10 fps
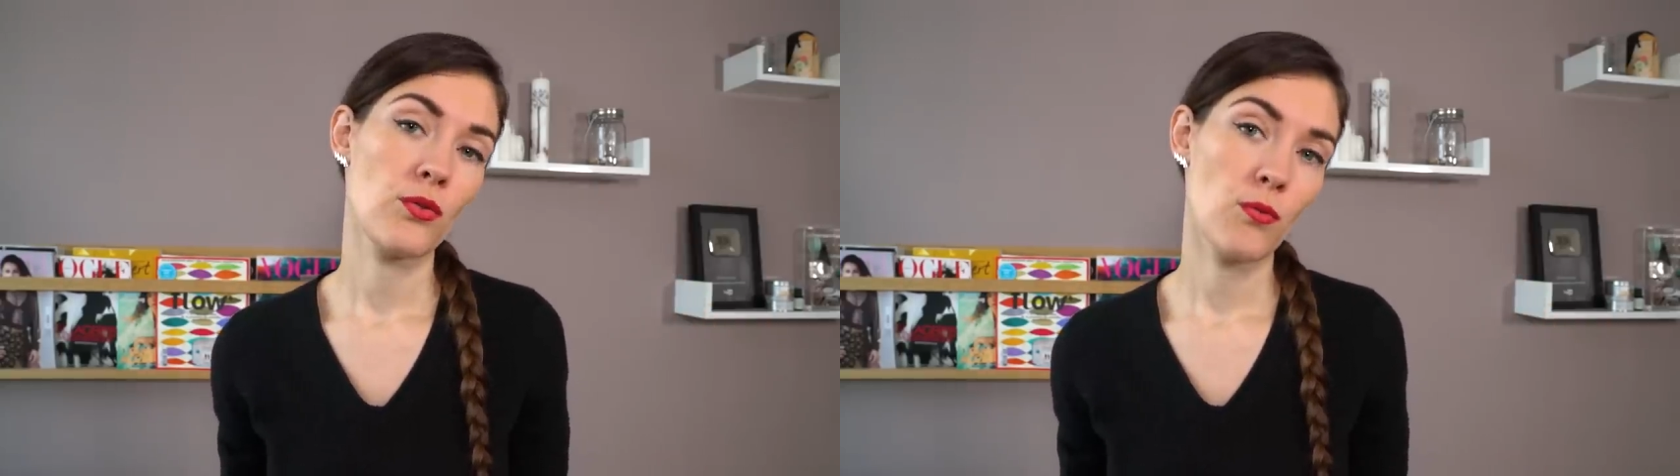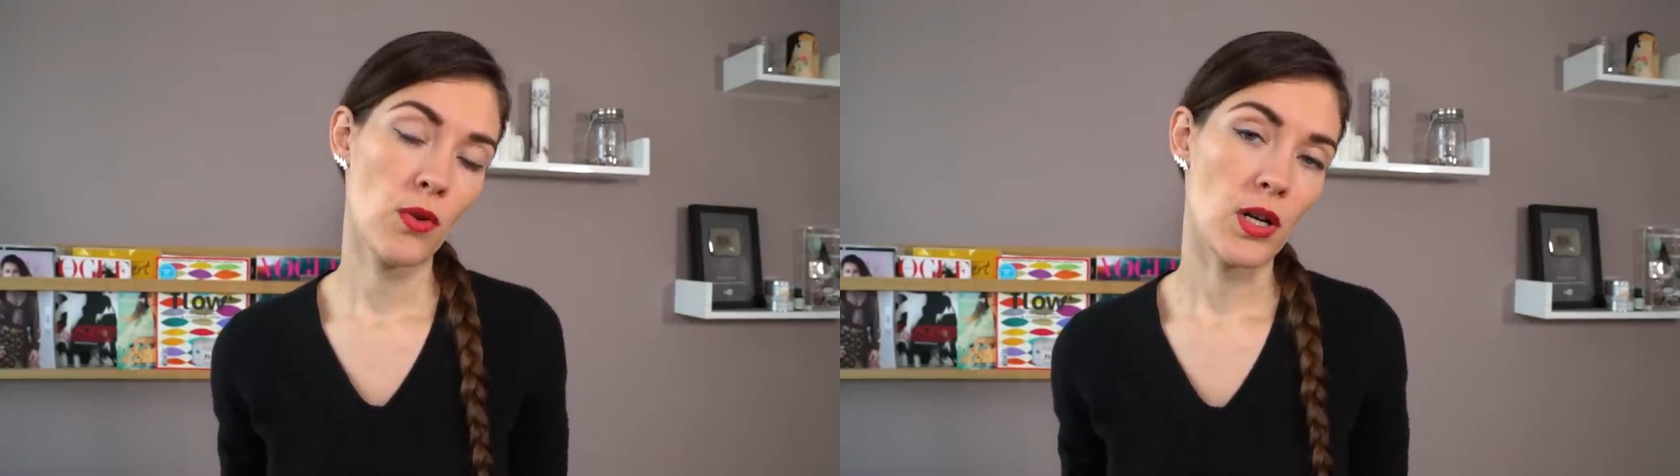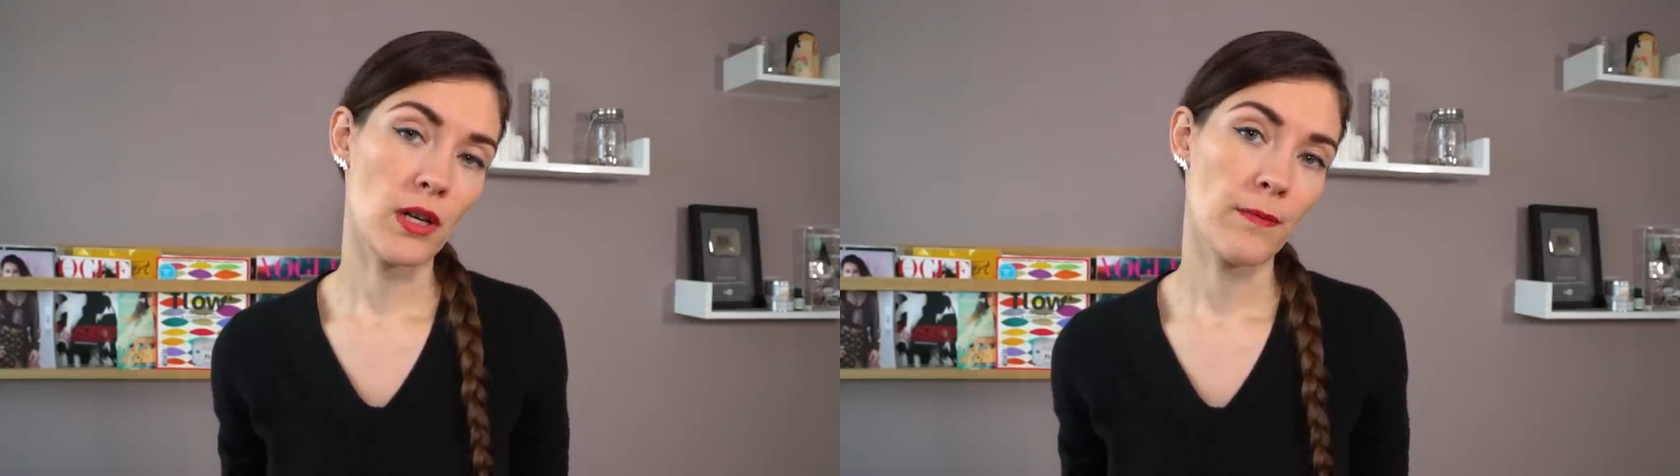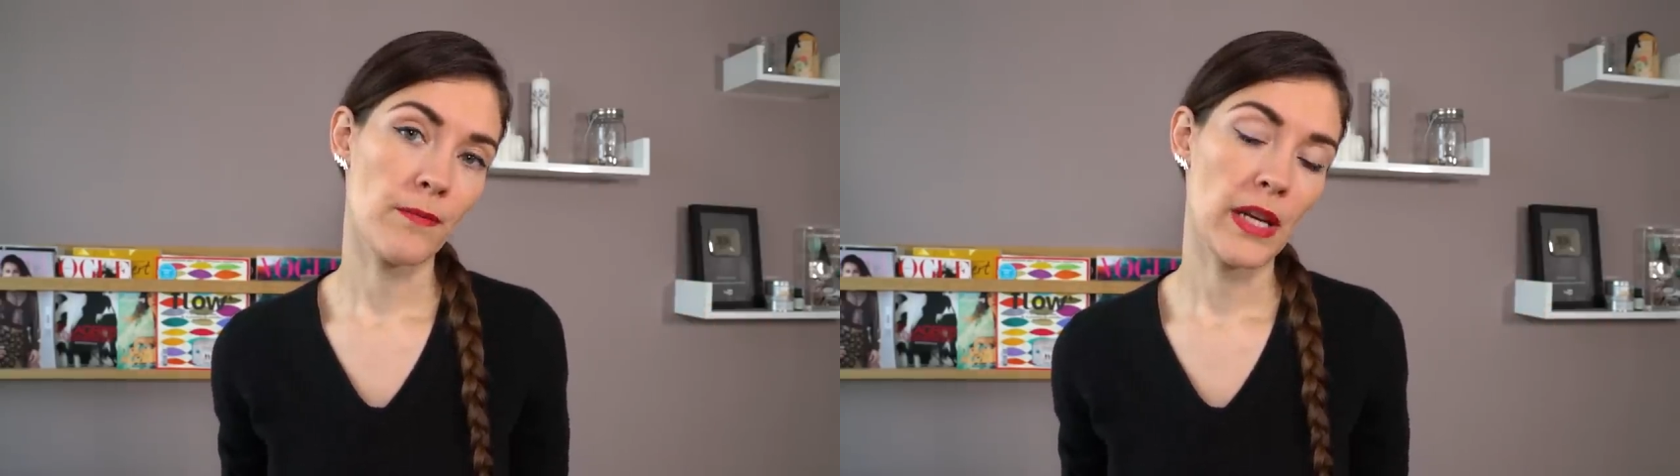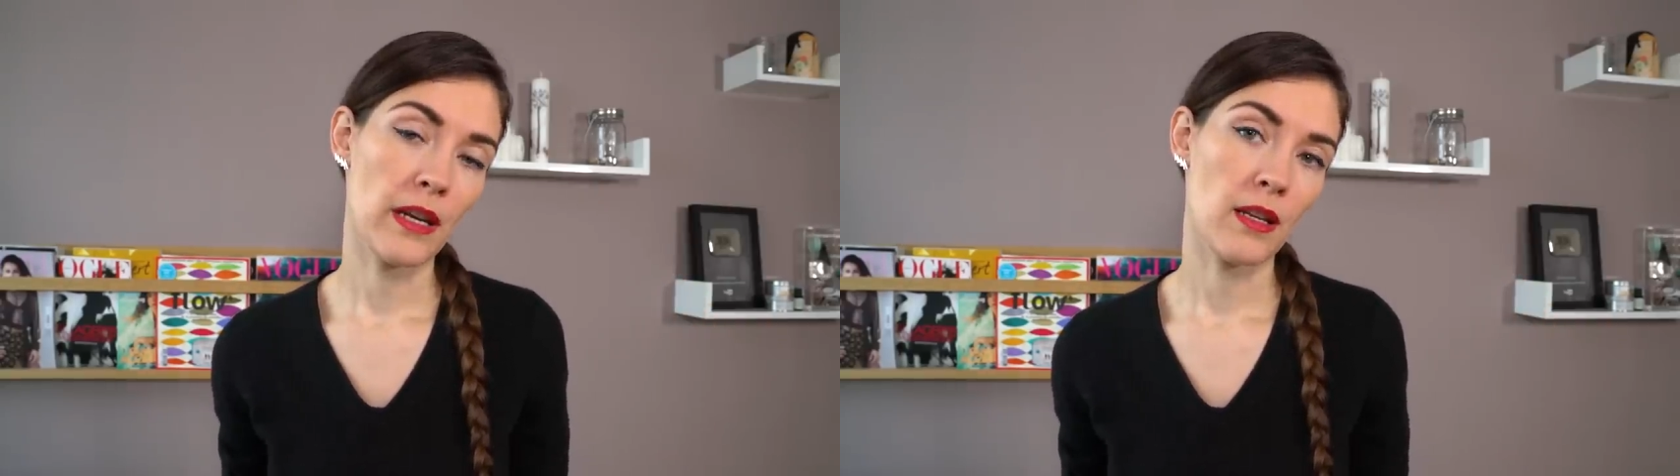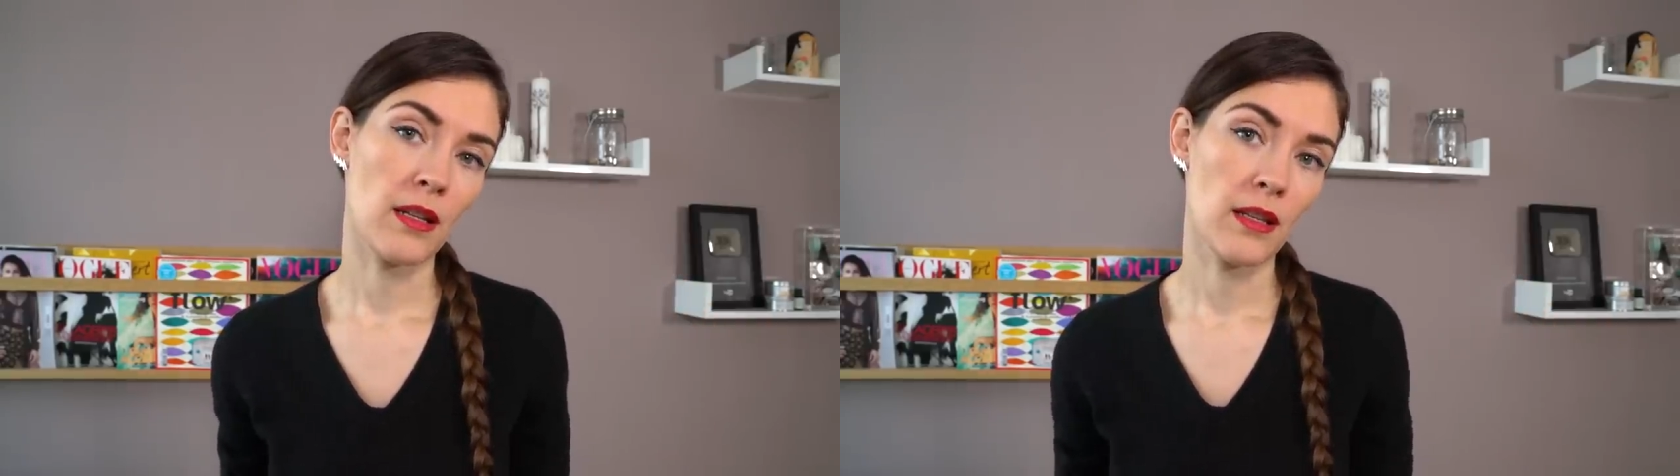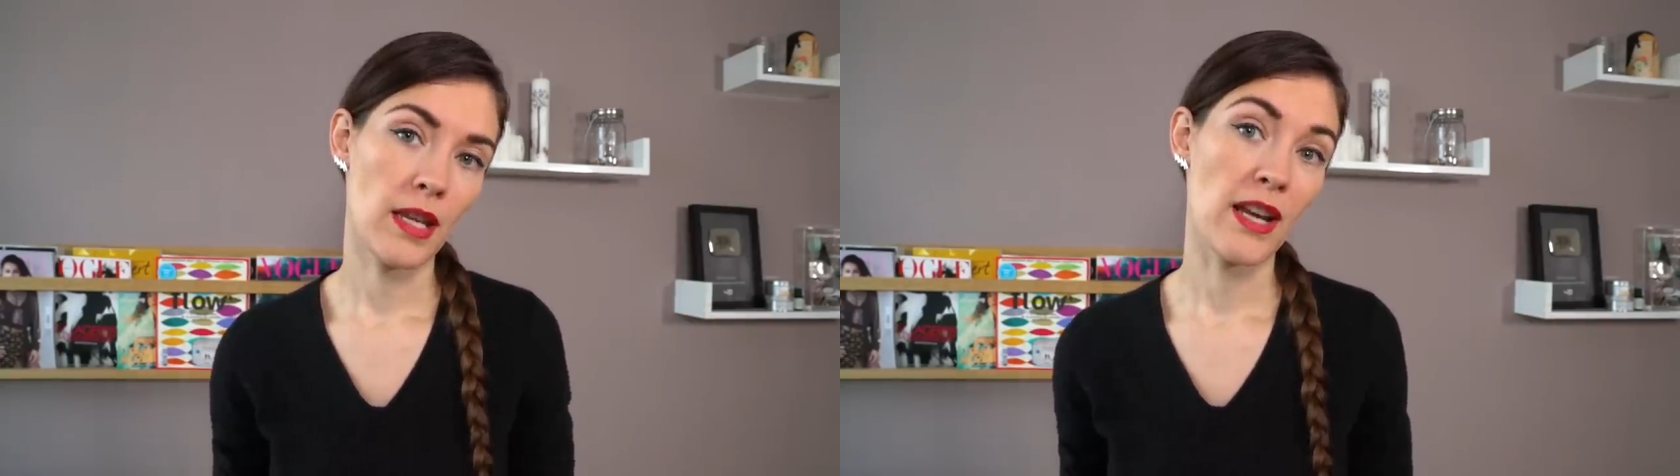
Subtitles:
to war in